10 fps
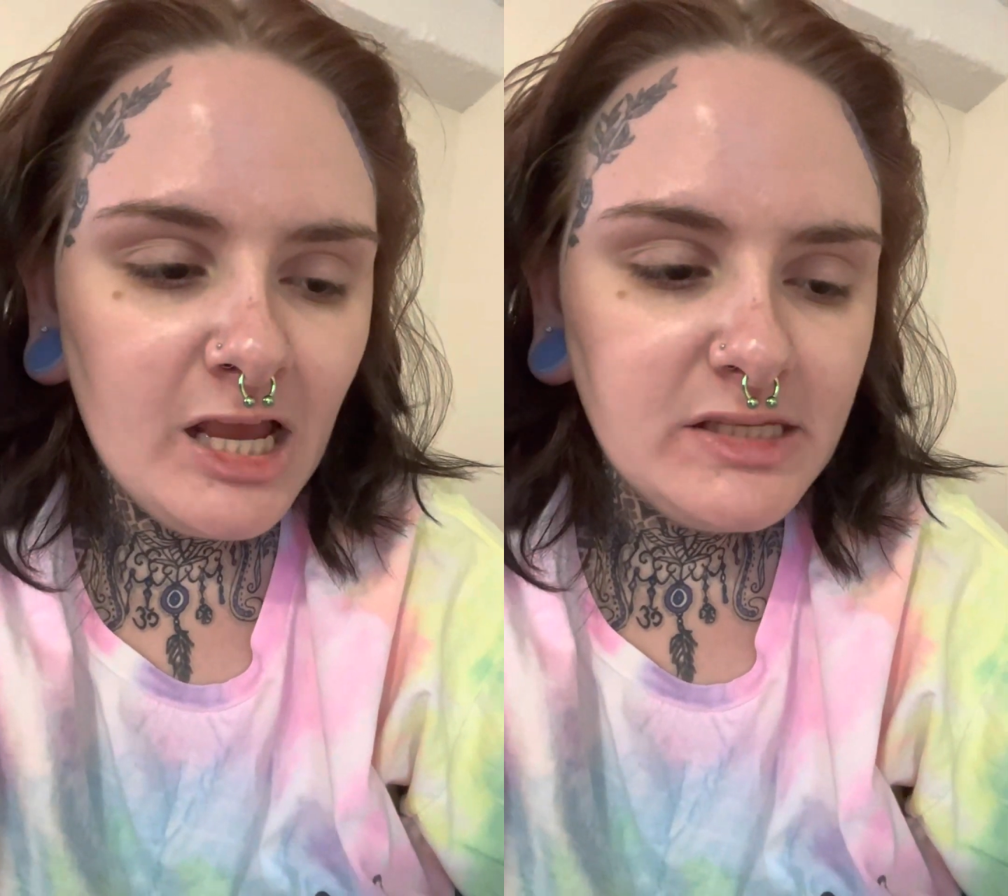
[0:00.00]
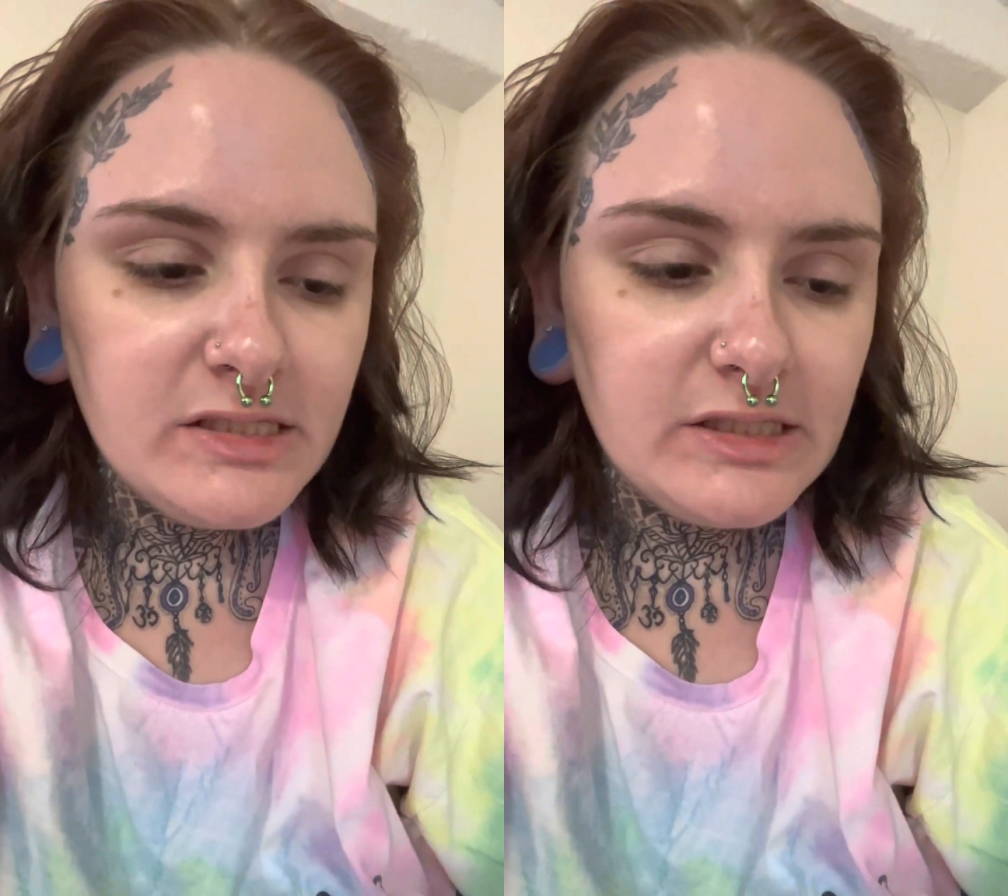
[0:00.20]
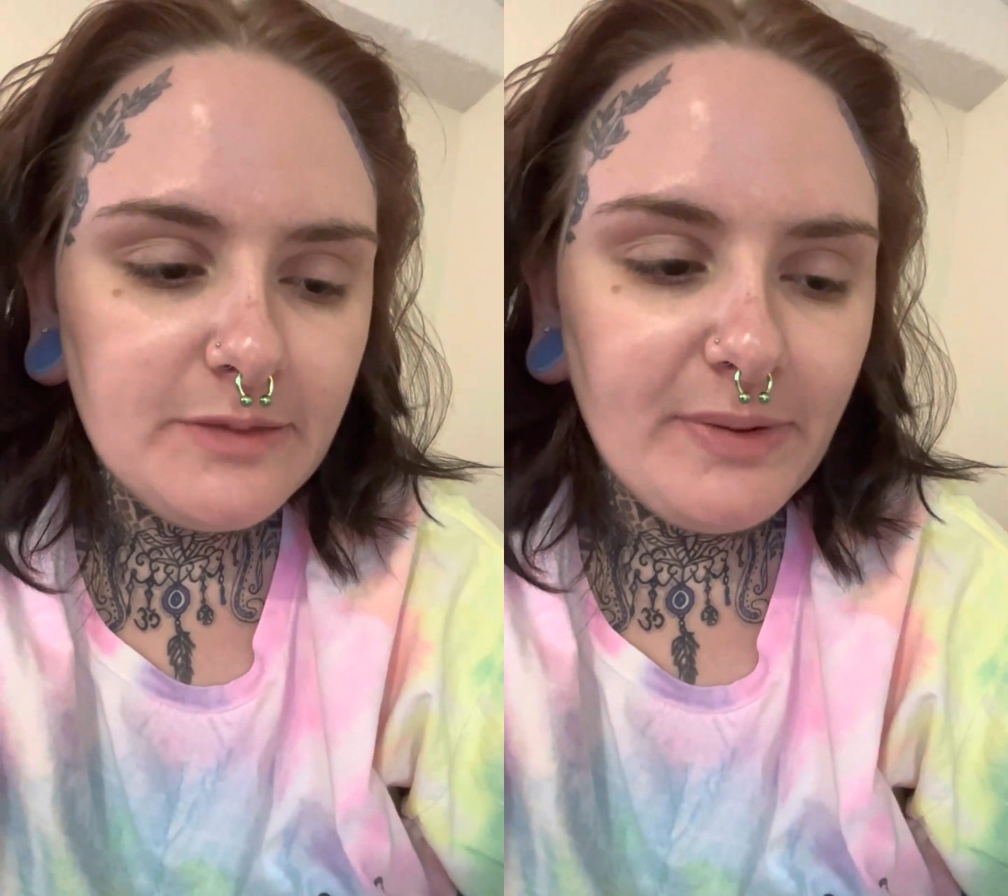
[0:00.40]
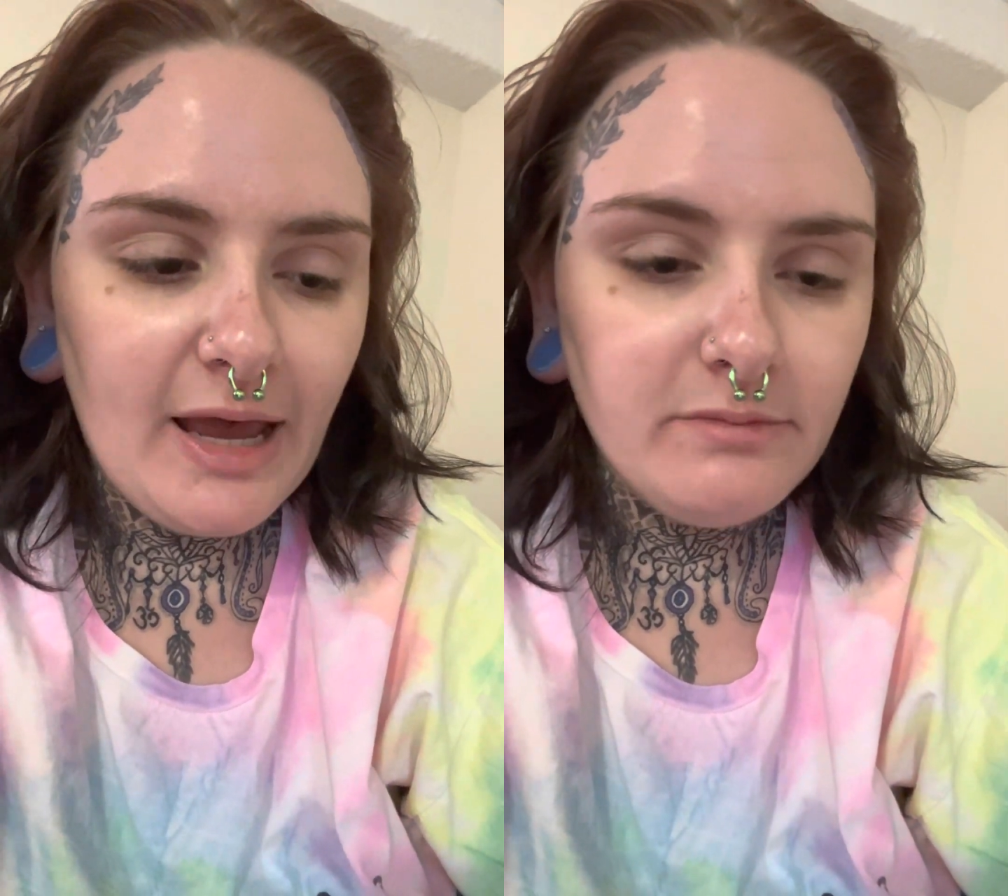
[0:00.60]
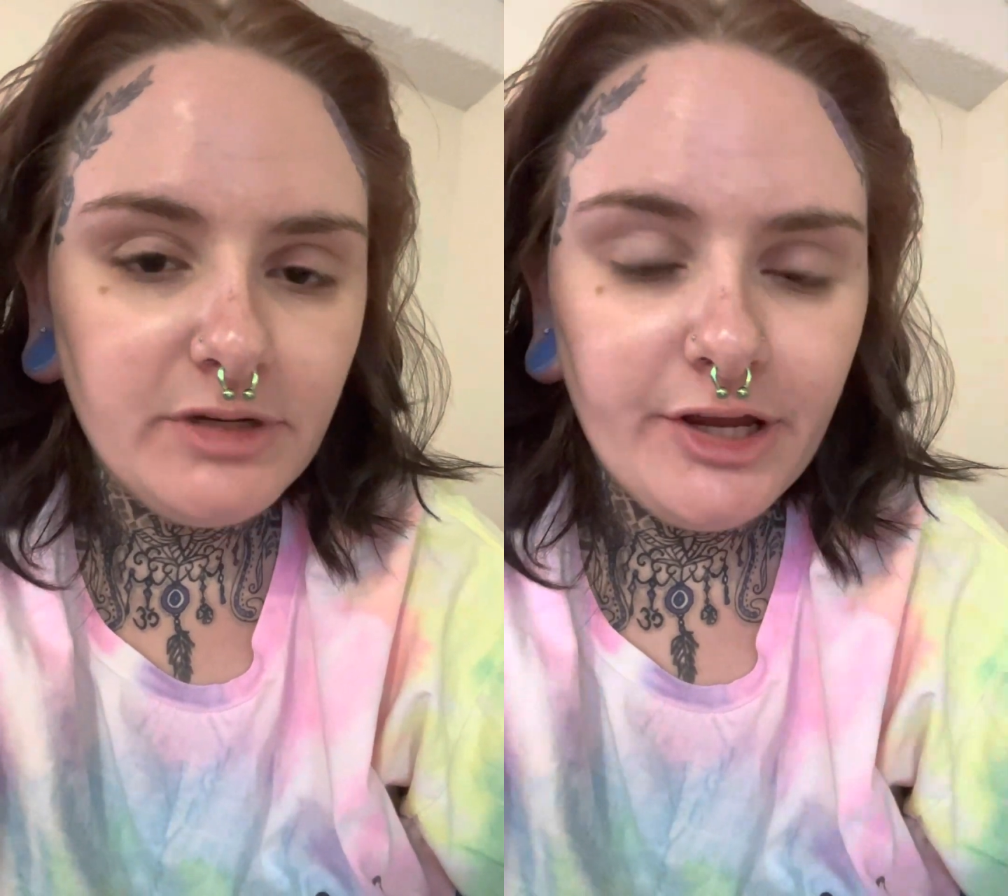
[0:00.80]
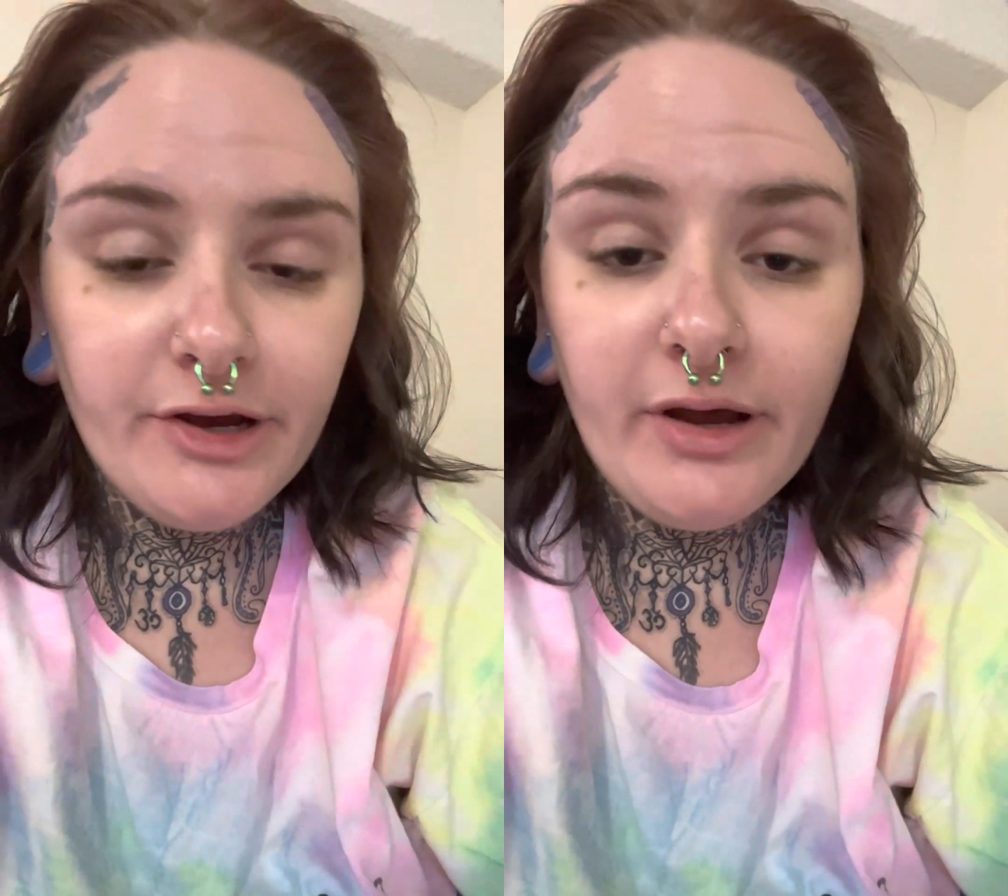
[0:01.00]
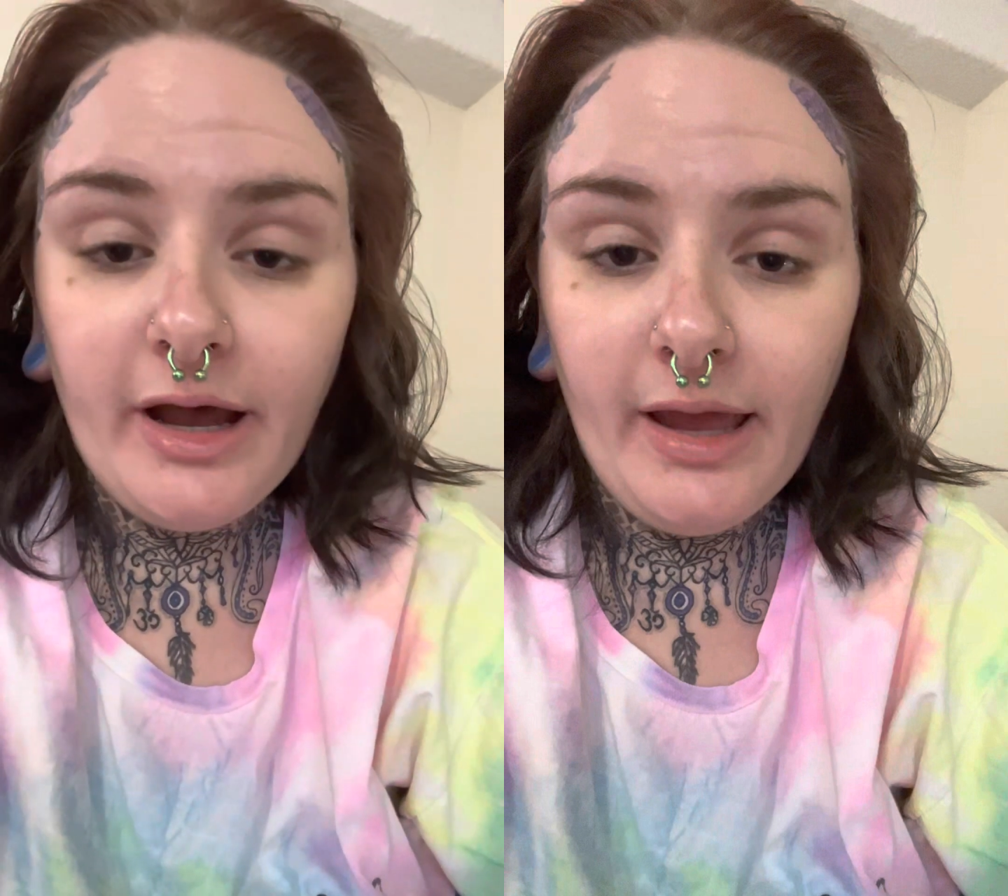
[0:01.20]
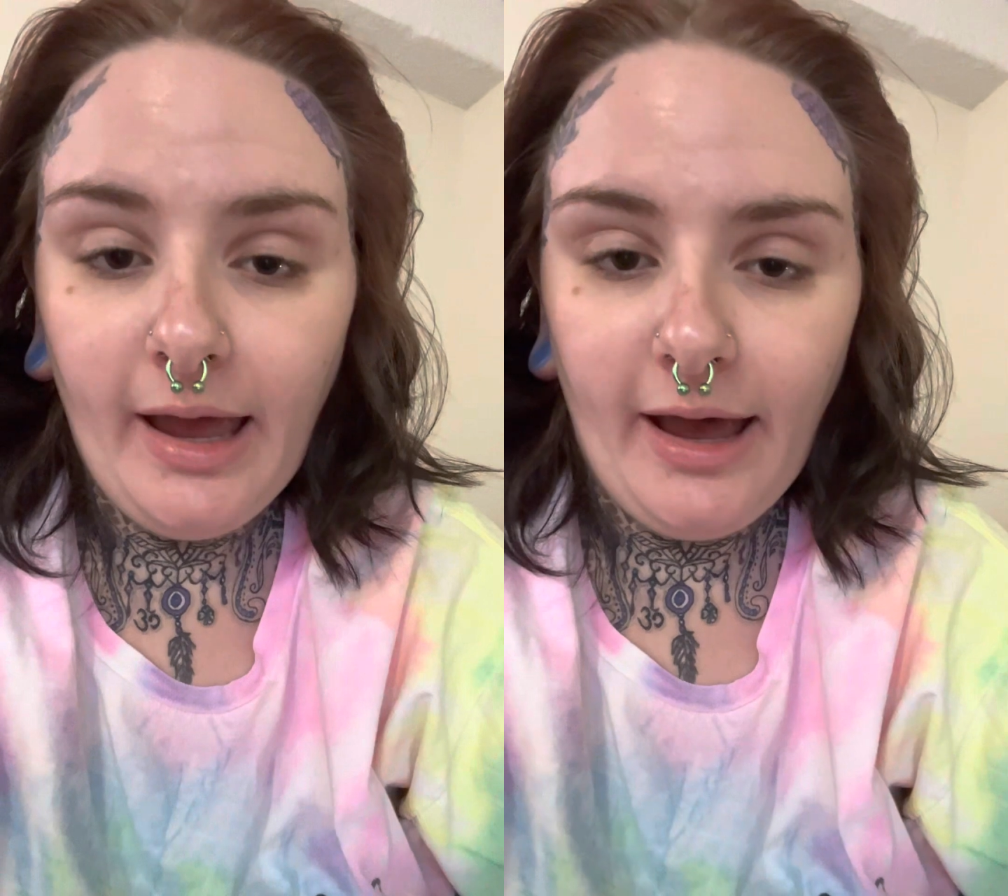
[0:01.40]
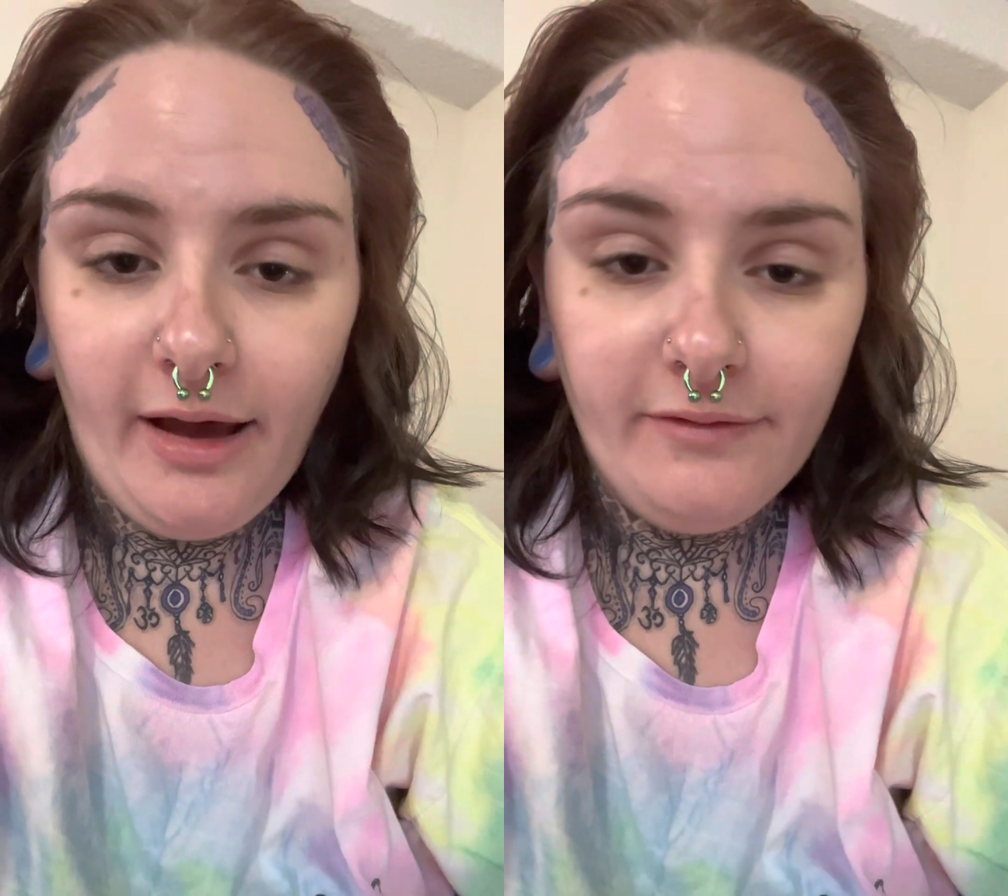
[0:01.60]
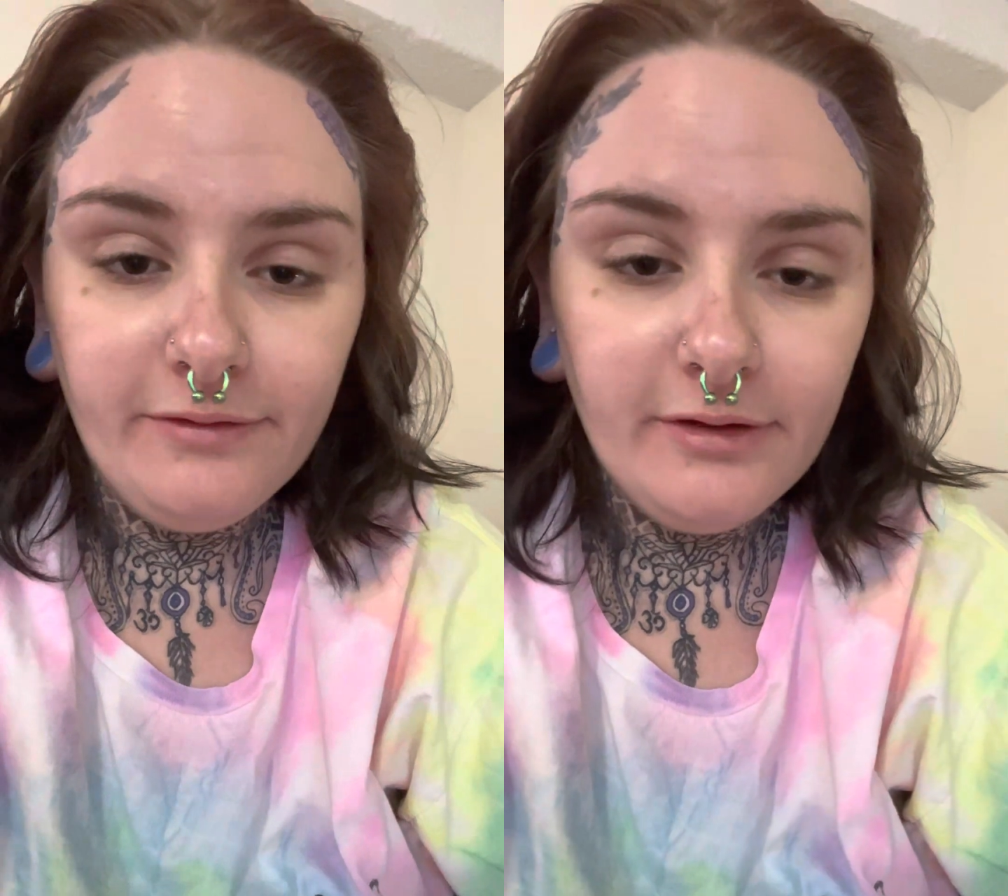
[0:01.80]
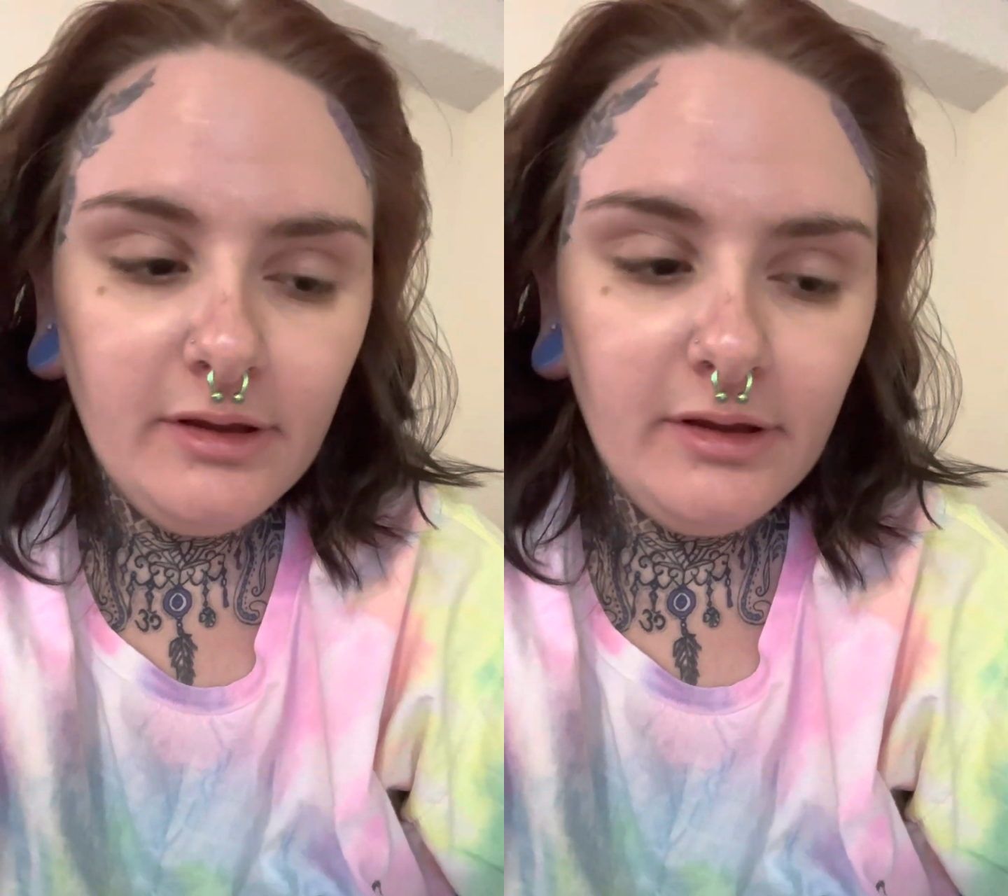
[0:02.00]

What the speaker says: Sleep apnea, I have.